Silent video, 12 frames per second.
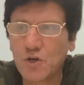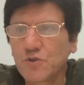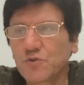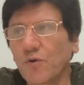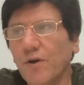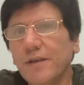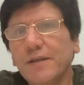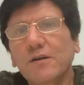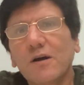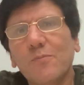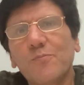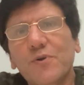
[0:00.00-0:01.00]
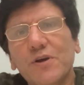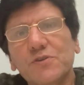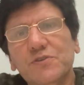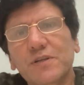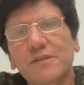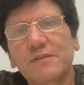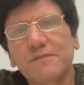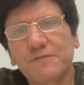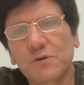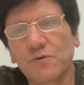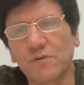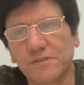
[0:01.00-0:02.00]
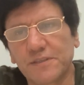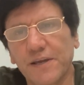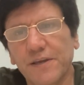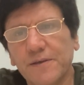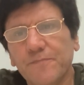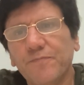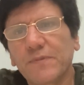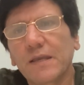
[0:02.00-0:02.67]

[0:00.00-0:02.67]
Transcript: So any comprehension difficulty